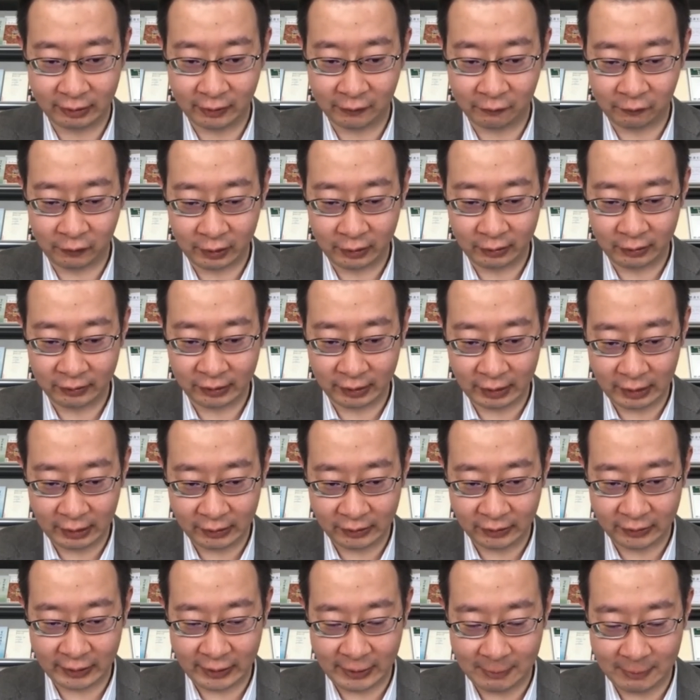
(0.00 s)
The first
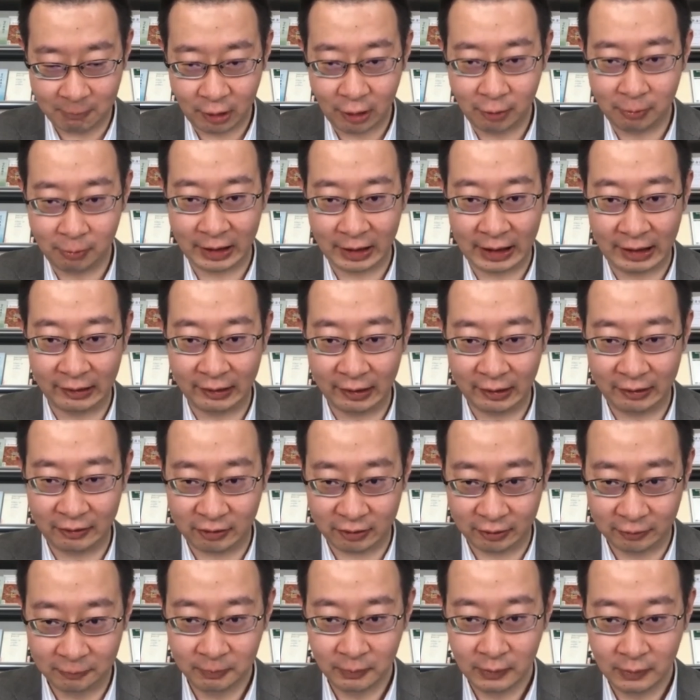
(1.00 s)
is the
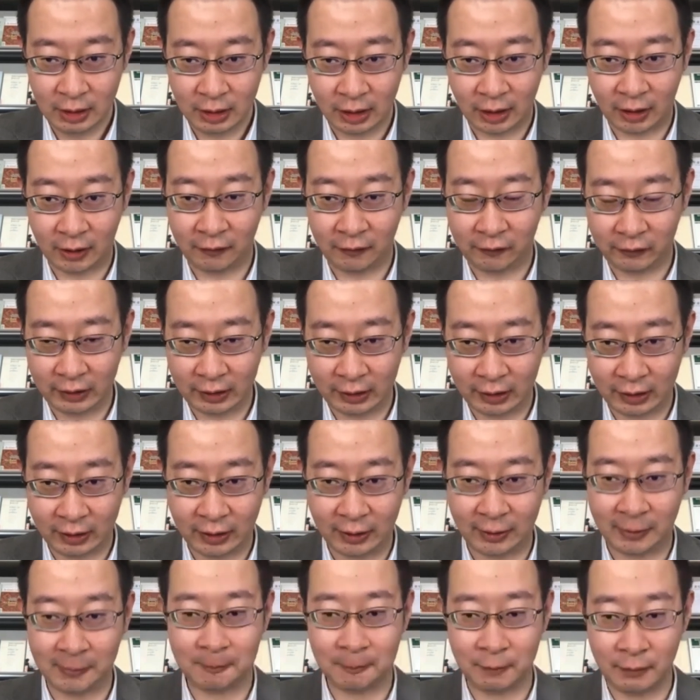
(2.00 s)
mobilization of
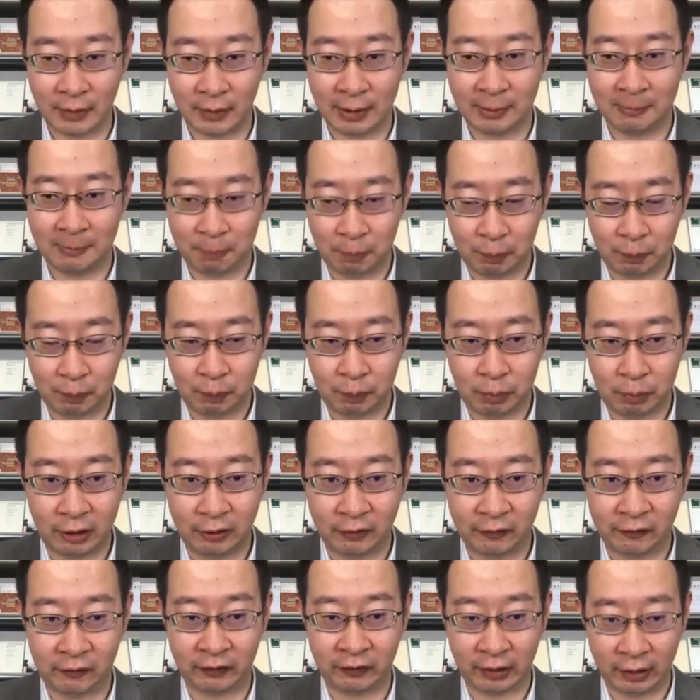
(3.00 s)
the
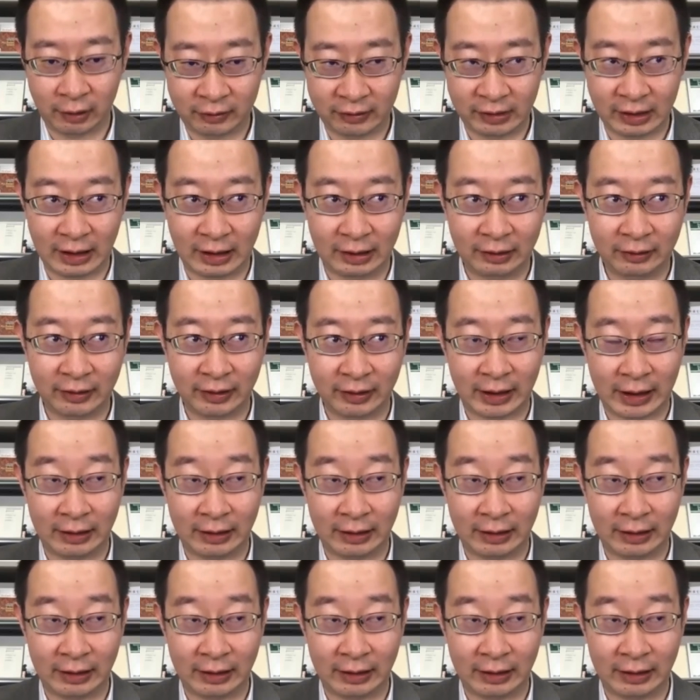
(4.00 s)
both sides.